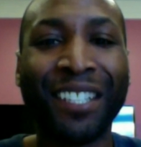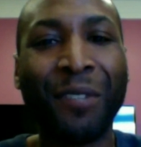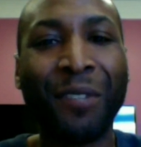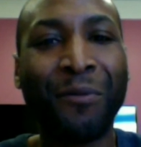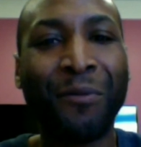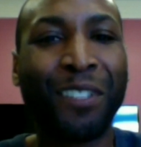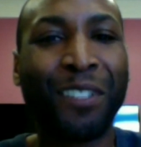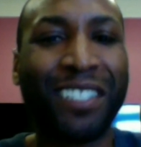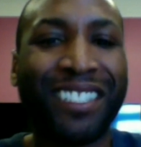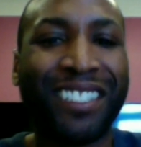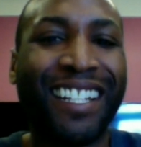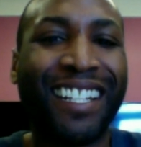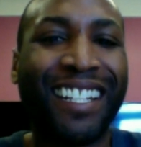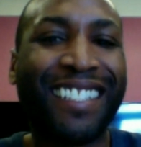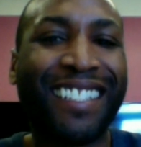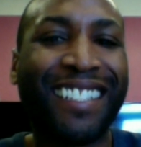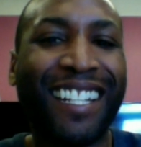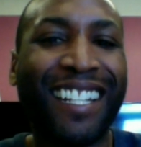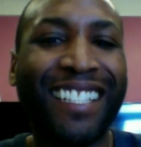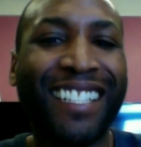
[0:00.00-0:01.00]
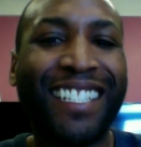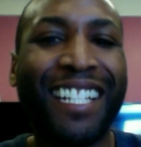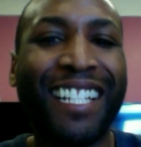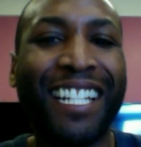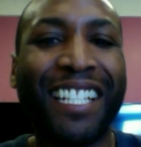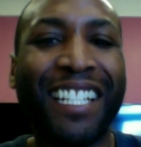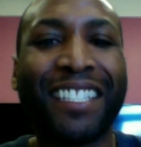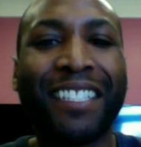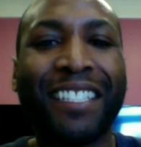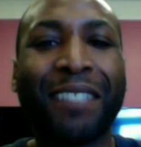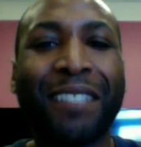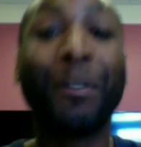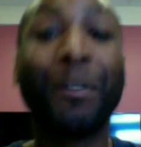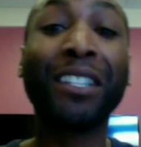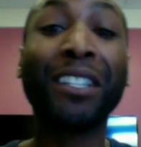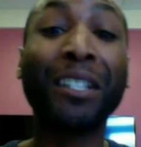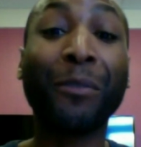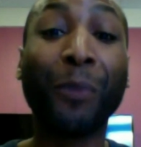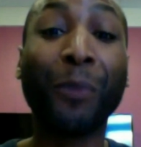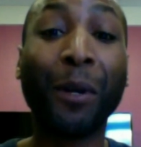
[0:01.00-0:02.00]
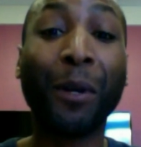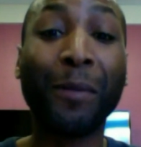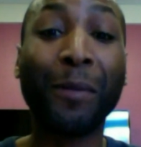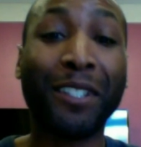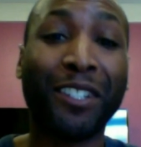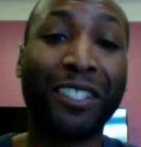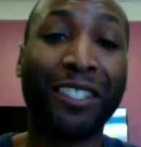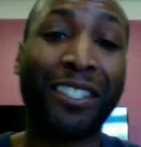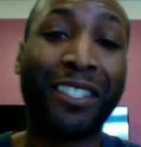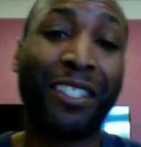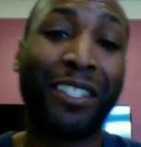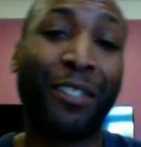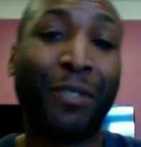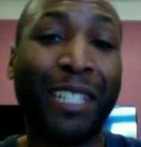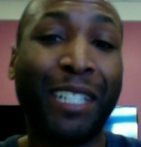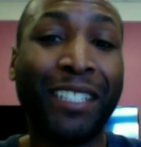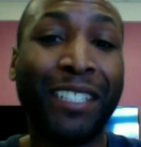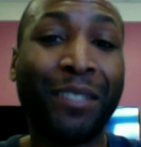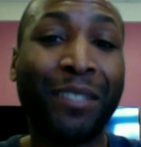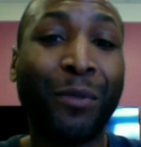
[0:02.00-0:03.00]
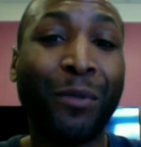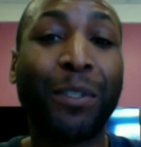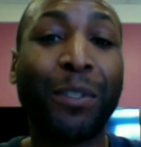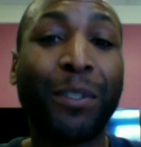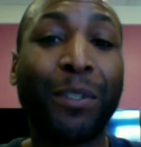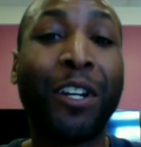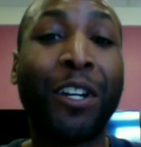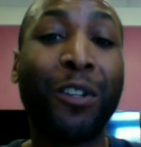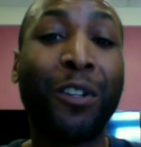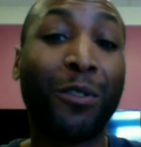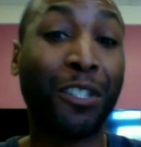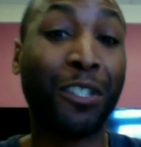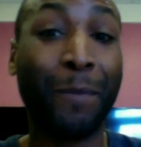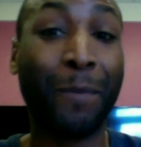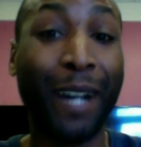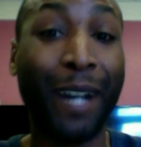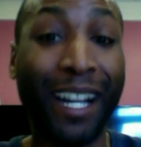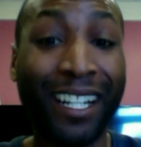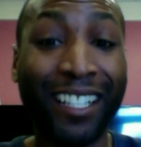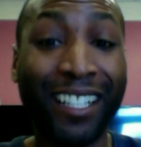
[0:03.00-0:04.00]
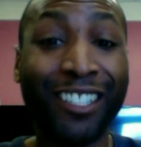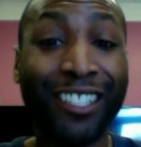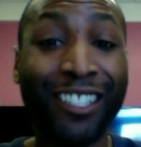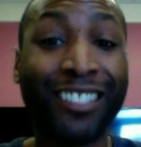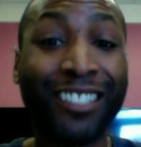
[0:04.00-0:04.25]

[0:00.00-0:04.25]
Real Estate Tech Geniuses monthly webinar series where we coach buyers,